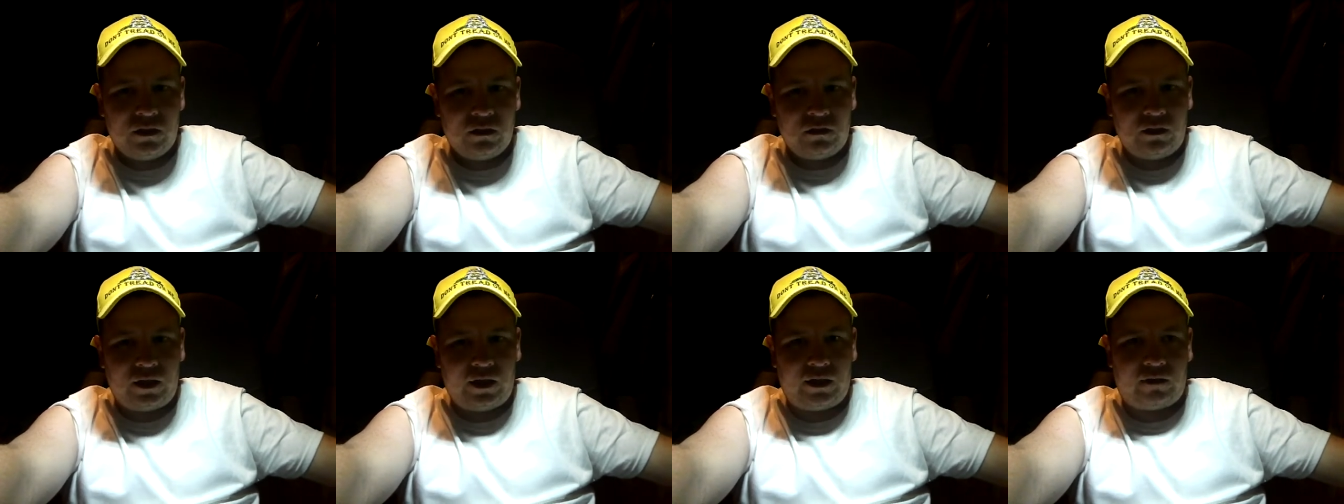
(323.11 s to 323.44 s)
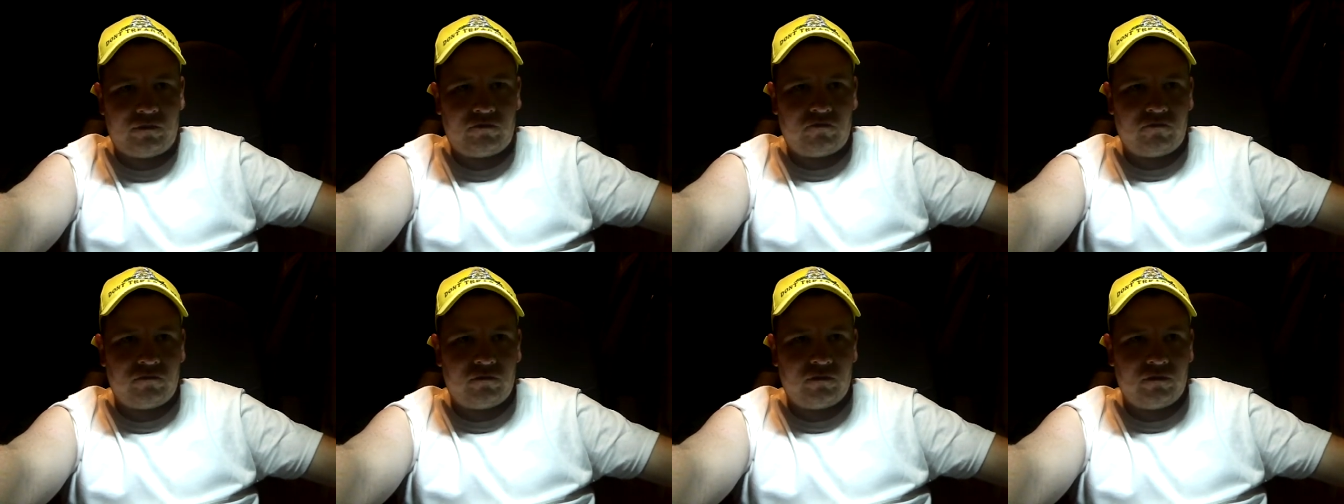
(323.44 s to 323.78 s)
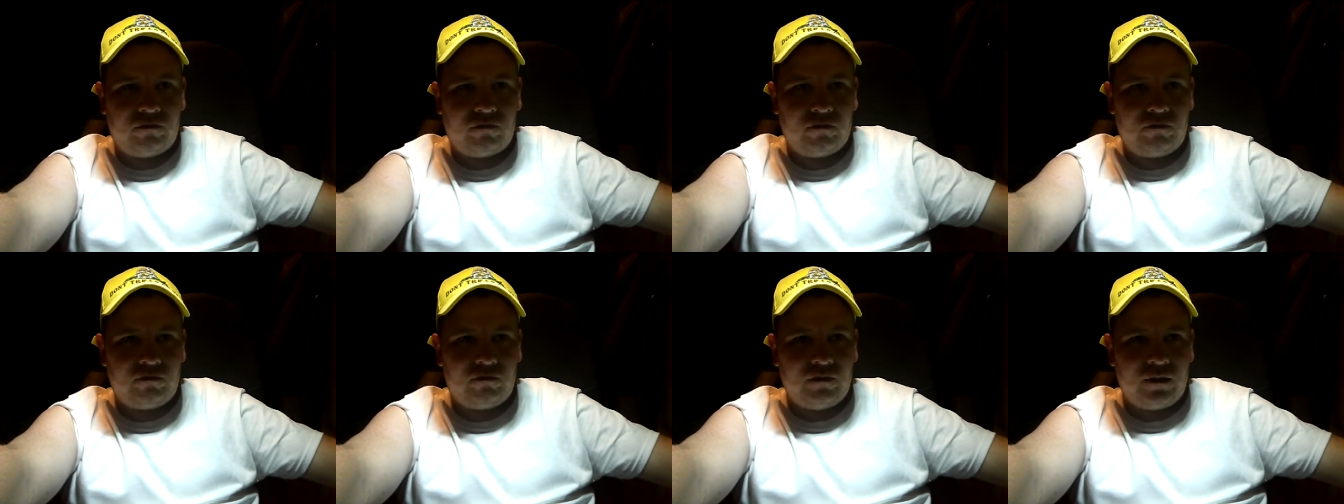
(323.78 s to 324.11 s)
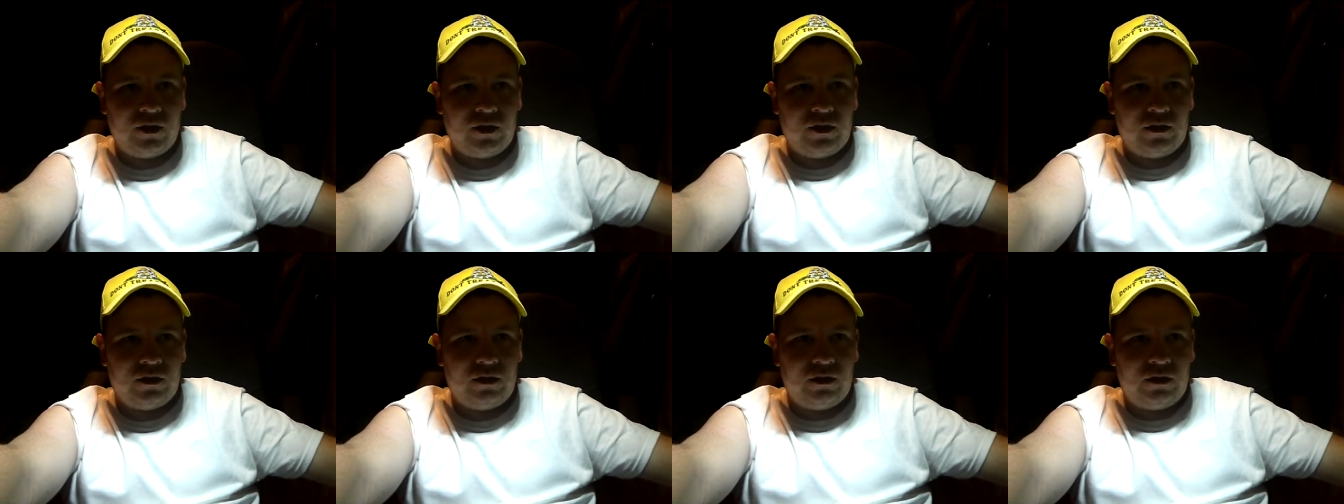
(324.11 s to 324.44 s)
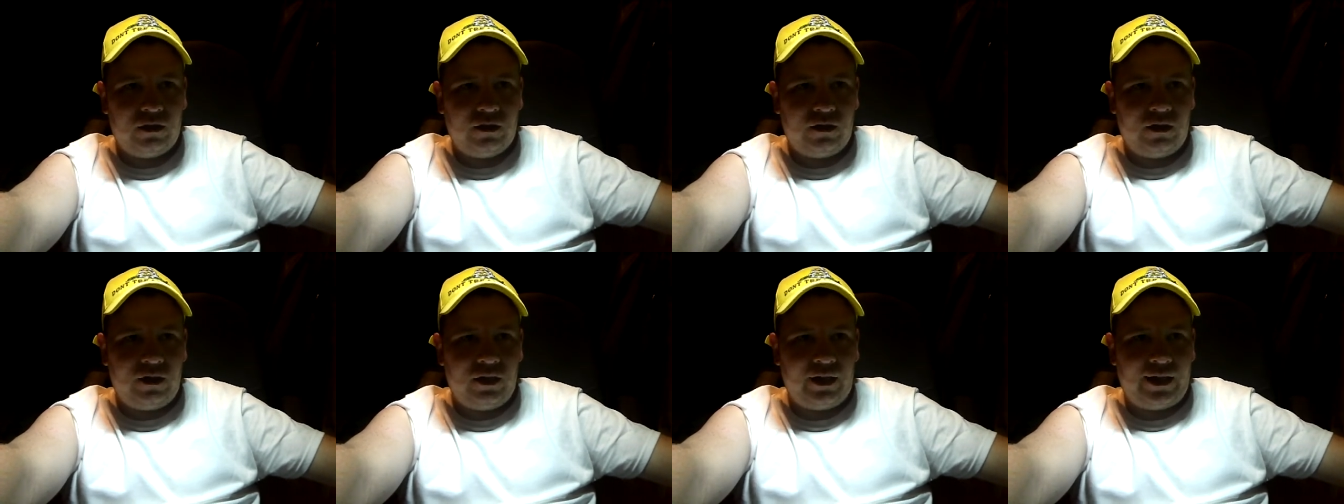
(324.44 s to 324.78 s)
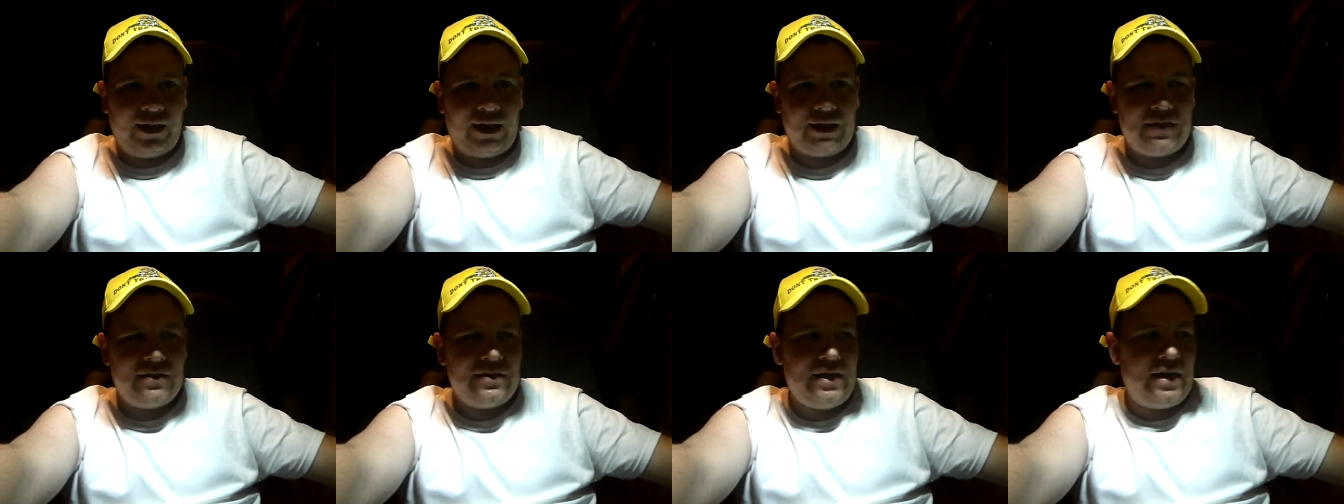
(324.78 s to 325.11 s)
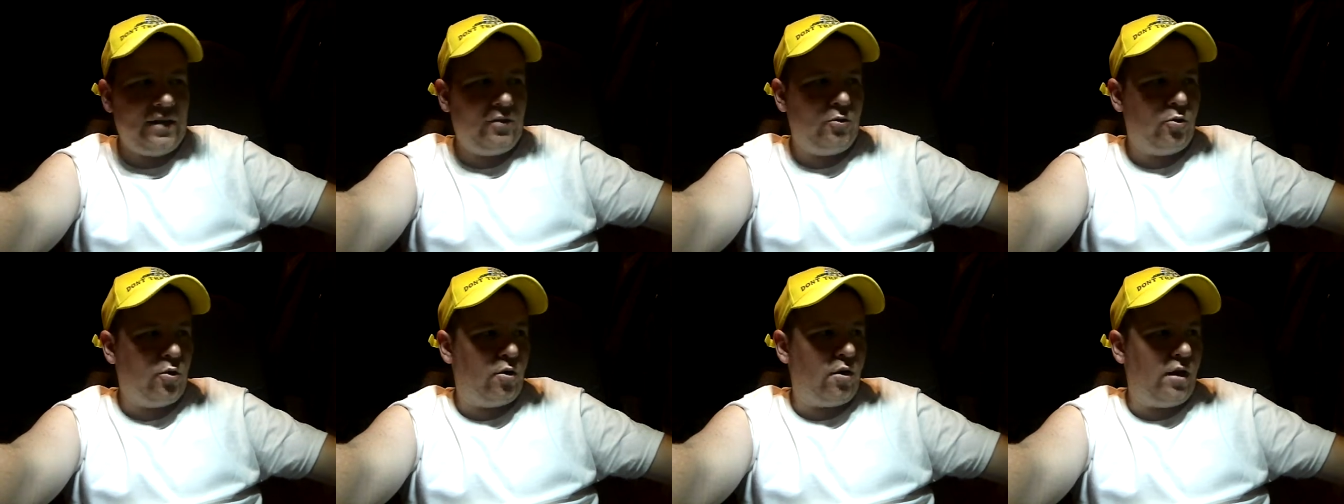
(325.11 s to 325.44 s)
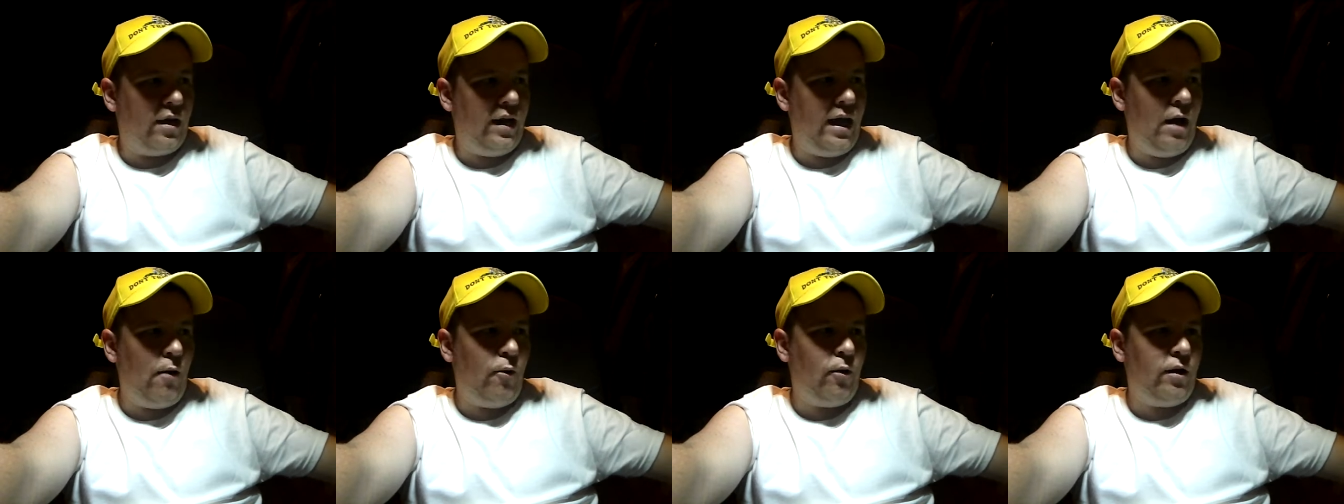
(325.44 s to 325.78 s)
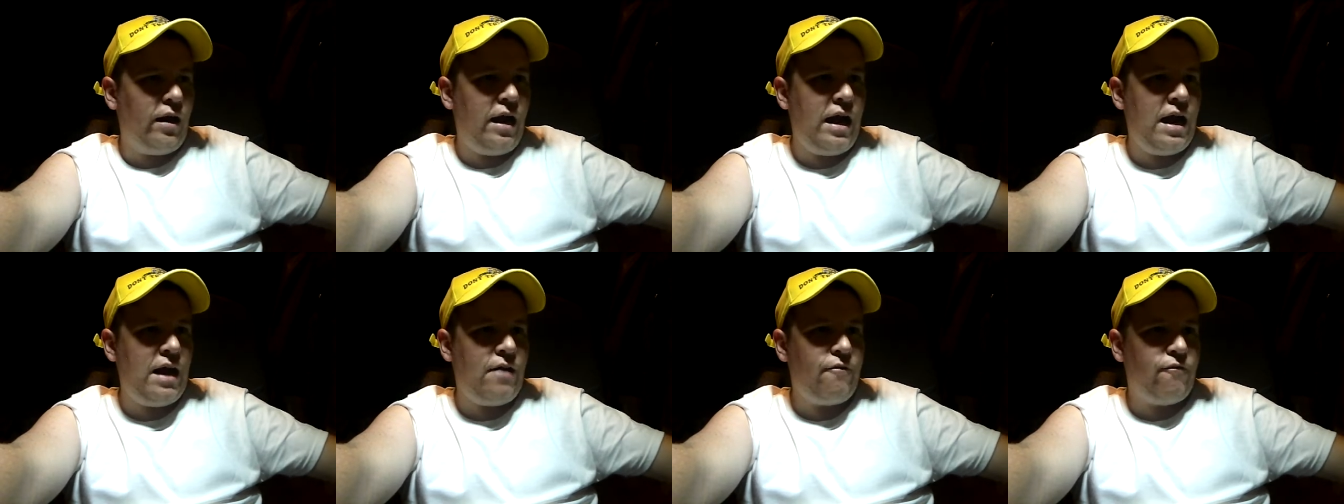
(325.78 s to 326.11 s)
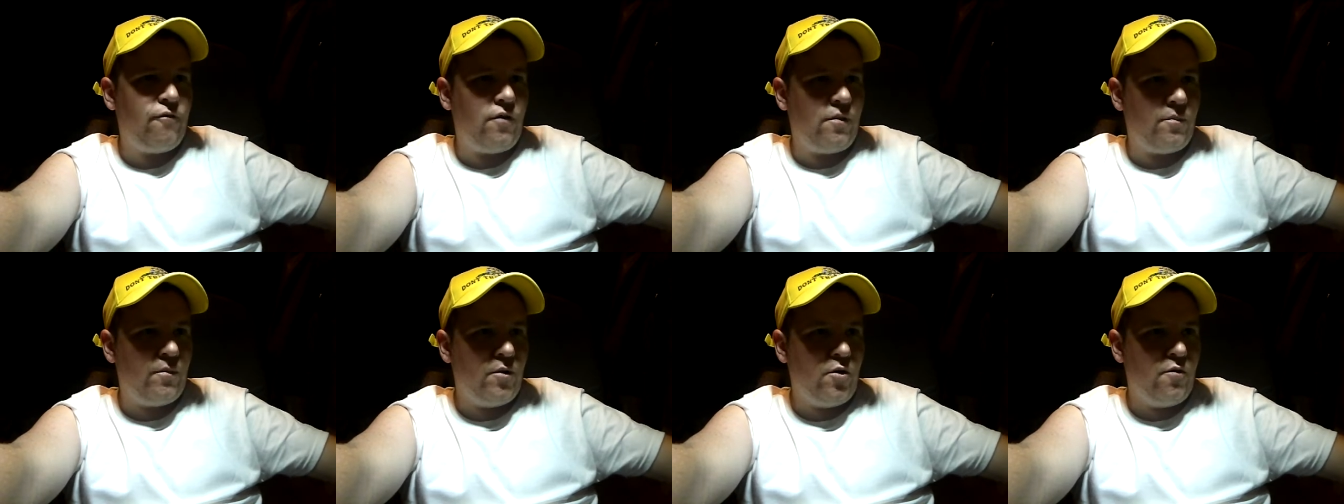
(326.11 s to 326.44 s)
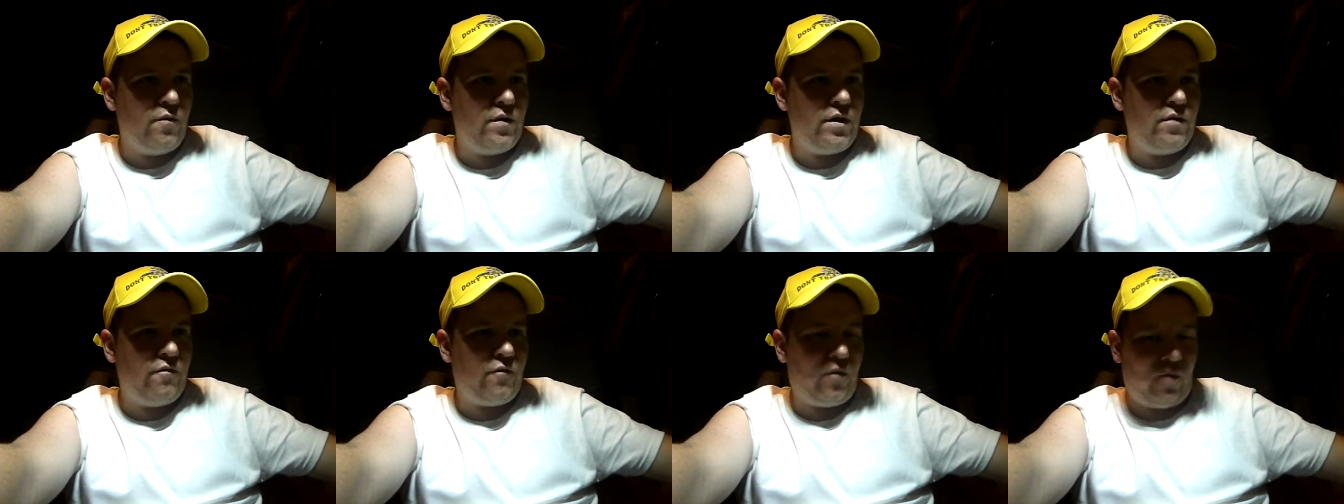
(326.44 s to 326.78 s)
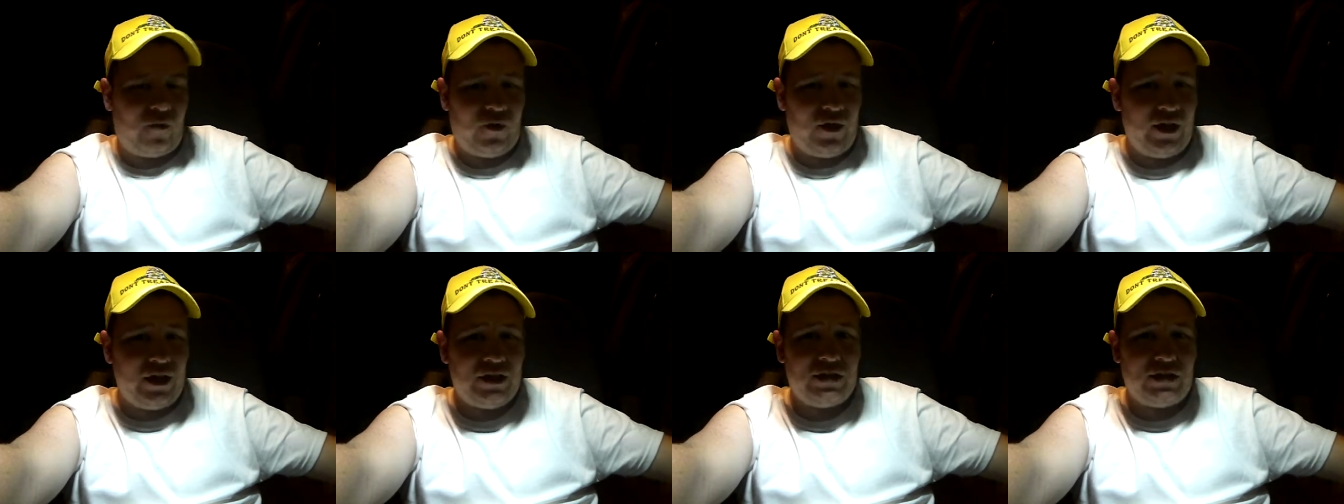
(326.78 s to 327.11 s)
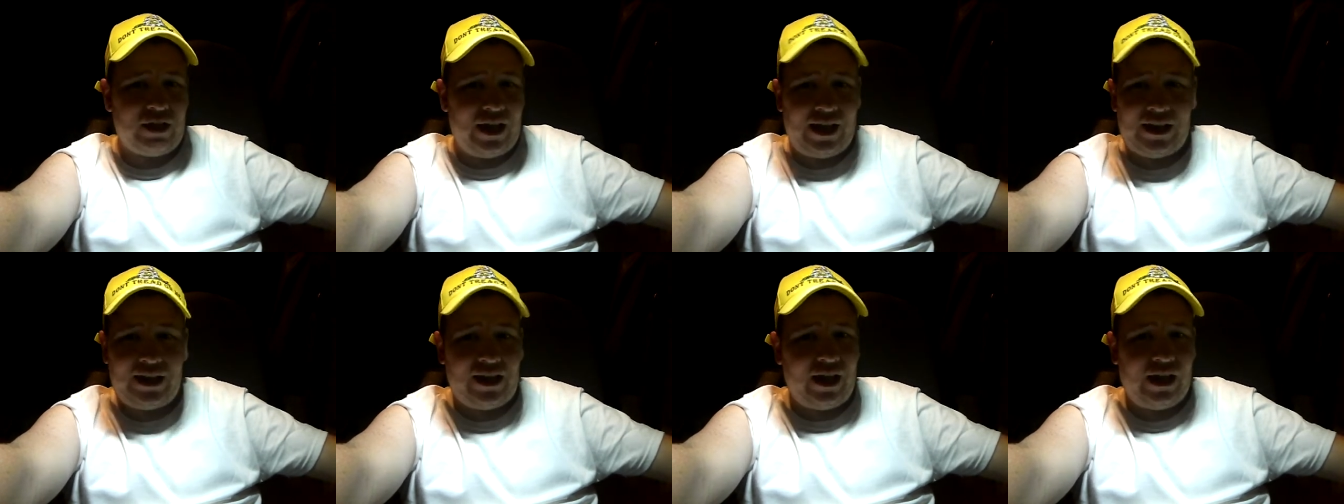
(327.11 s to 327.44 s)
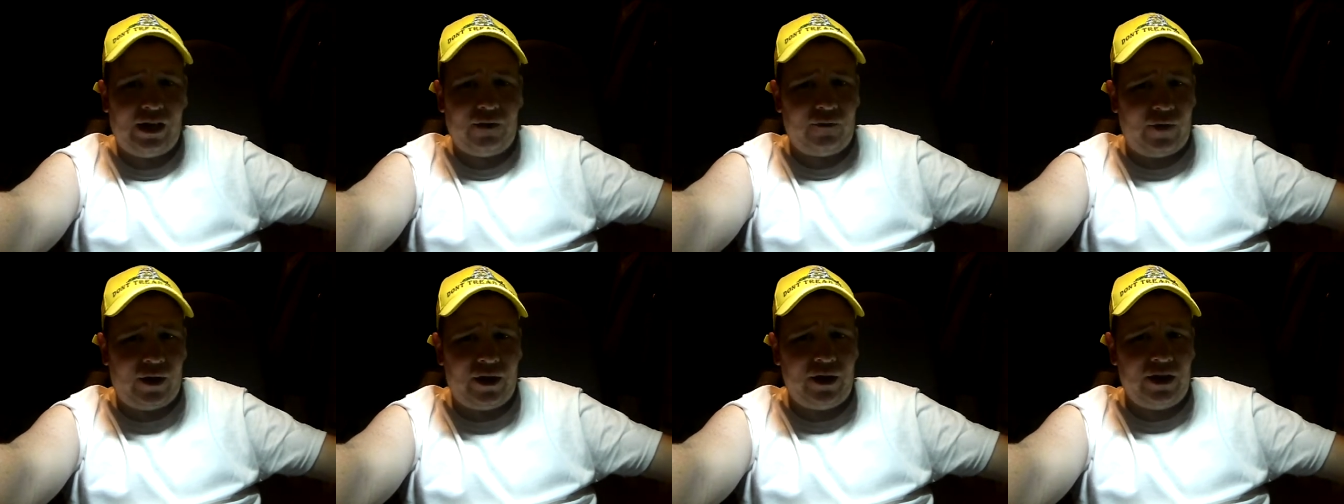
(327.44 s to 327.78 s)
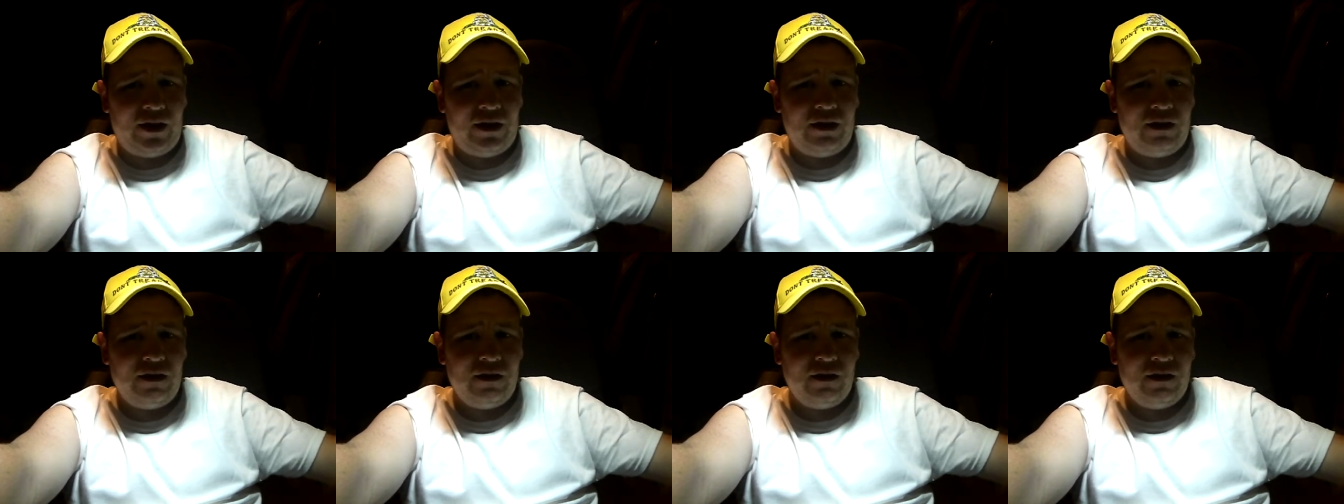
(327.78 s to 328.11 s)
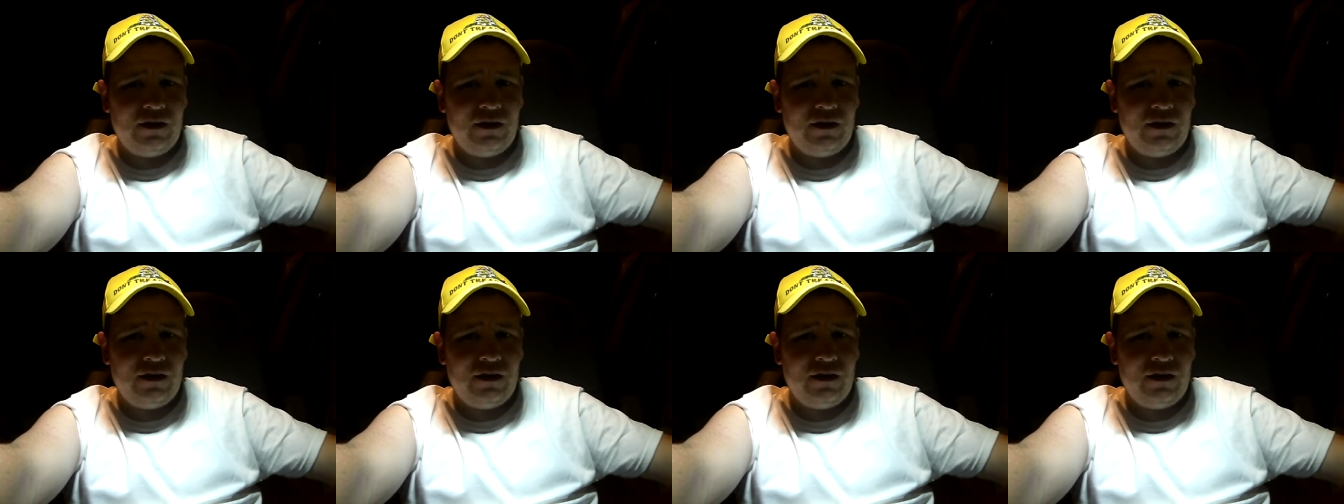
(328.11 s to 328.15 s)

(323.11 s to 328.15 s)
Like, like I sat through an hour and a half a movie for this and kind of ending.